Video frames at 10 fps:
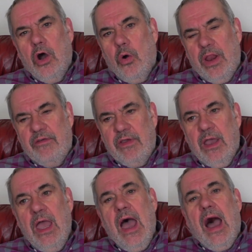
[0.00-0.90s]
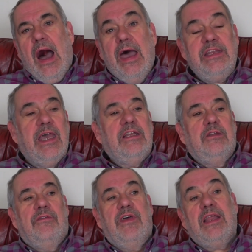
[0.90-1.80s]
or whatever. I tend
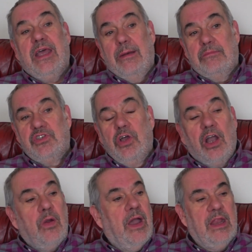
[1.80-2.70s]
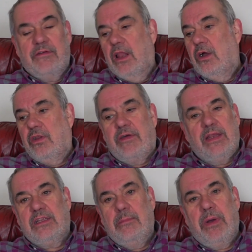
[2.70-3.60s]
to, if that happens, not go out and have a load of
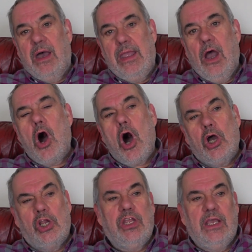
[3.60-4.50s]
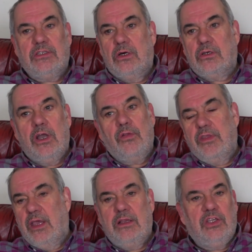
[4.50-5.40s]
antibiotics or go to
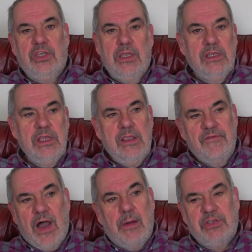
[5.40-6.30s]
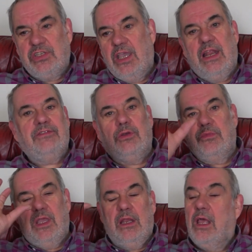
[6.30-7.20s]
the pharmacy and have
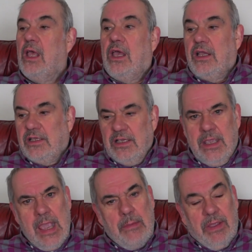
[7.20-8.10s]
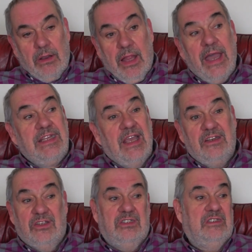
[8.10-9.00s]
something chemical, I tend
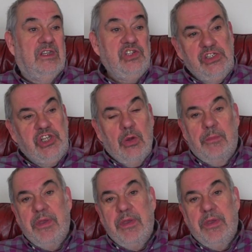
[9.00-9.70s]
just chew a